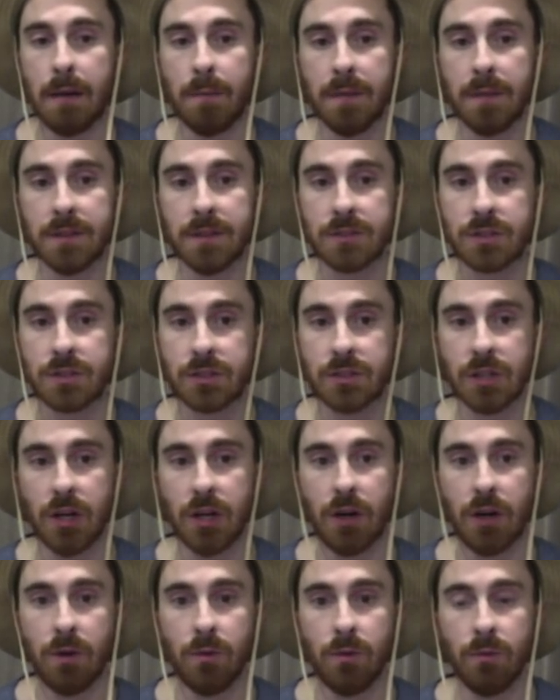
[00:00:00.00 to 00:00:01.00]

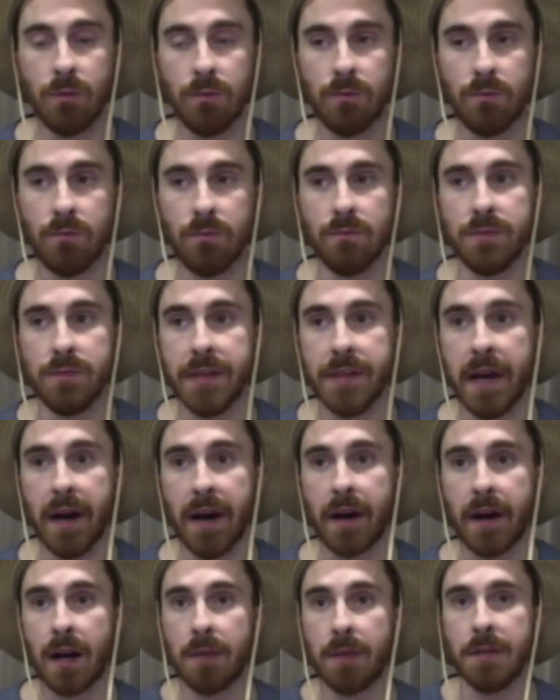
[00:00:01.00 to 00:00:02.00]
So yeah,
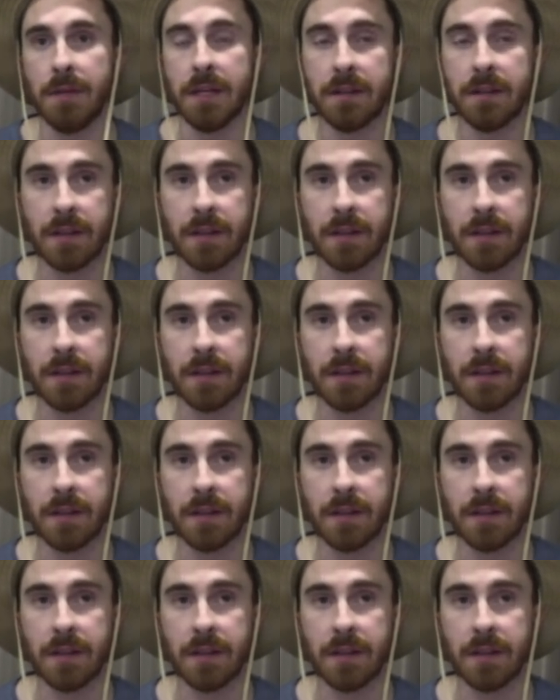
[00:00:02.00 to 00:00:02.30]
I mean